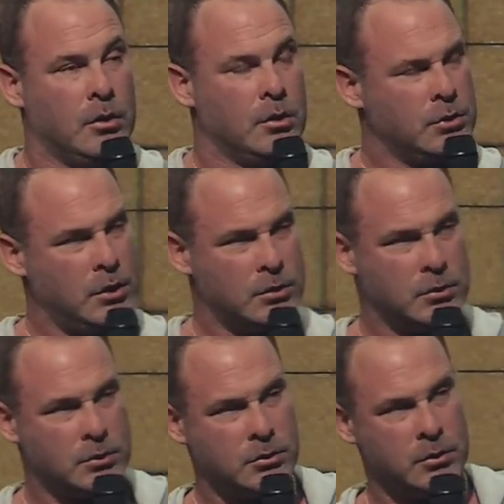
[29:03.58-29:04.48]
And
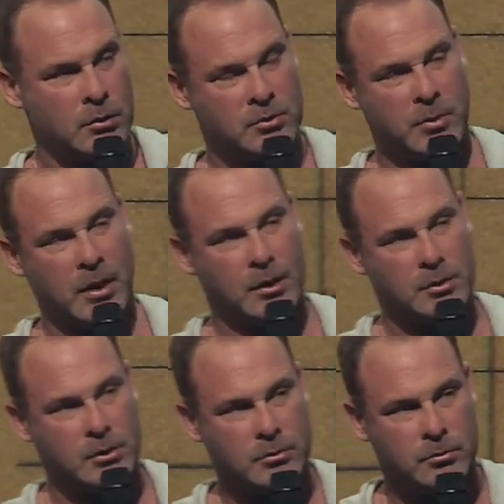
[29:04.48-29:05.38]
Jesus comes back and he
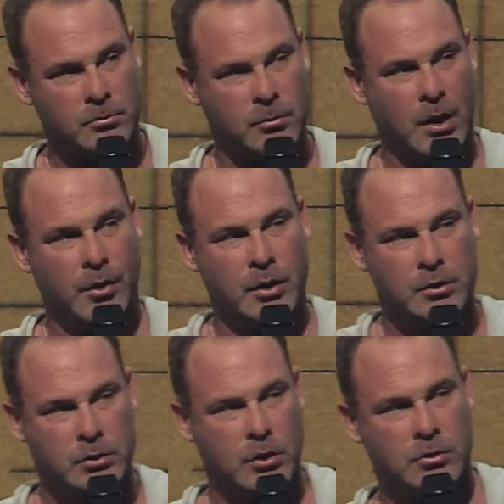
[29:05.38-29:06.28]
says, Mary
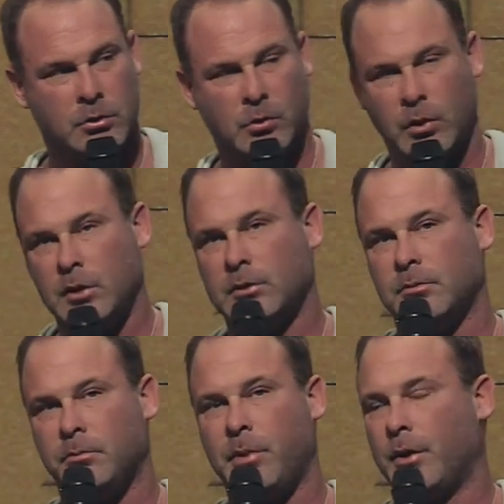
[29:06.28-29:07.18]
has chosen what is
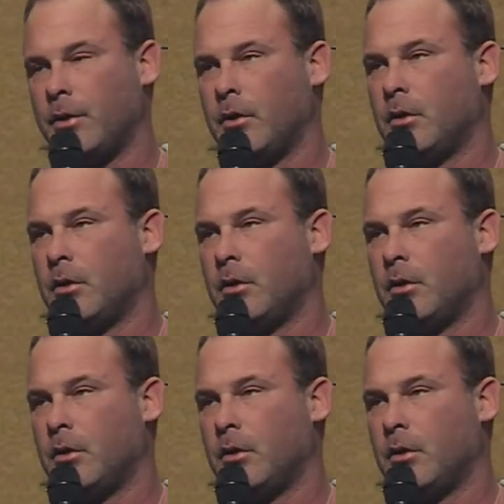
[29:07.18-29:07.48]
better.